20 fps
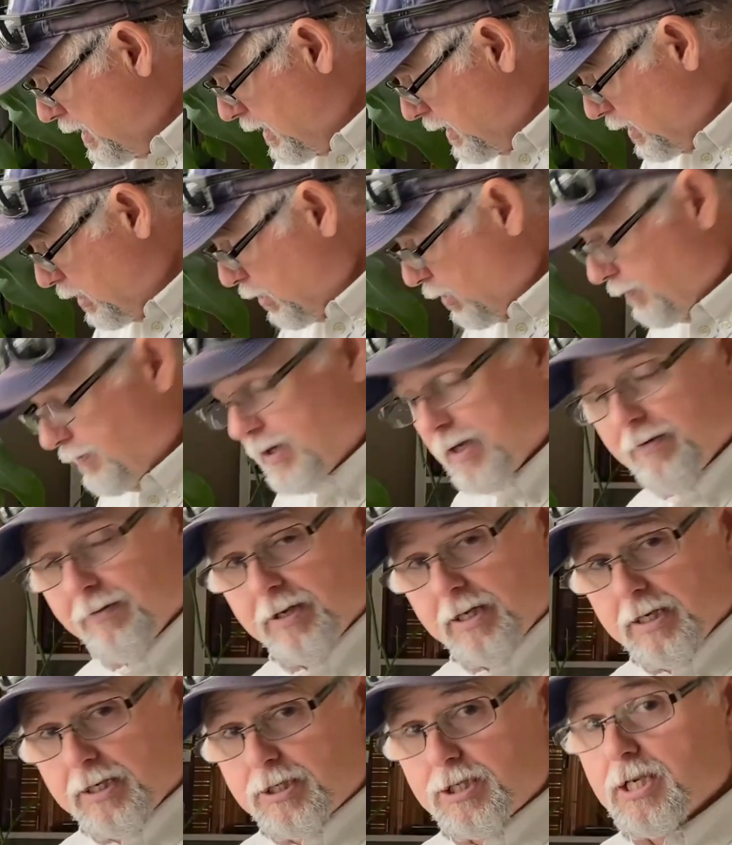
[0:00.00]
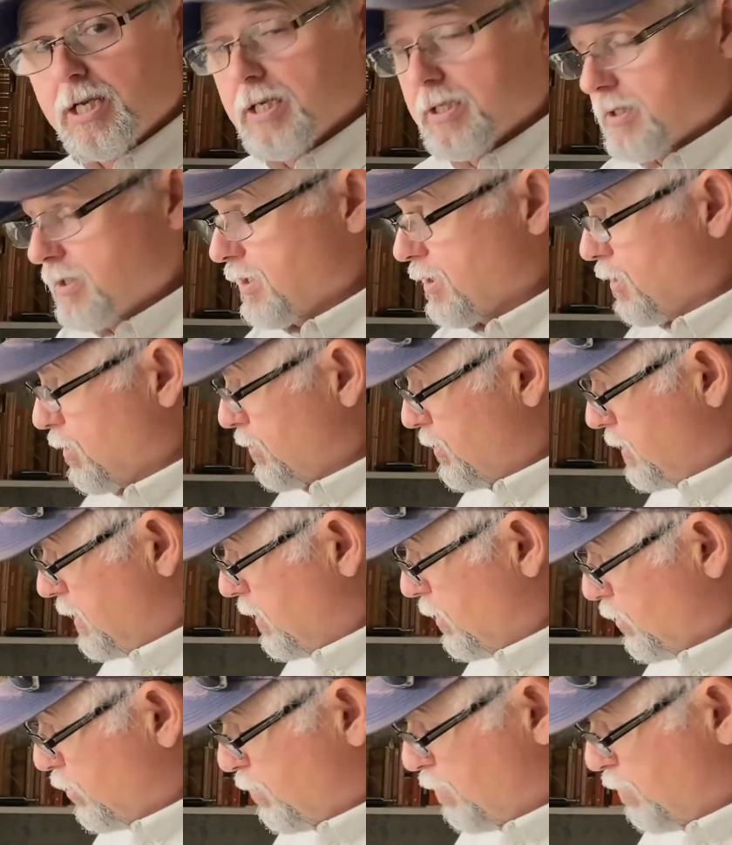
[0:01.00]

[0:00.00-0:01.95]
You know, if you ever get a chance to go see those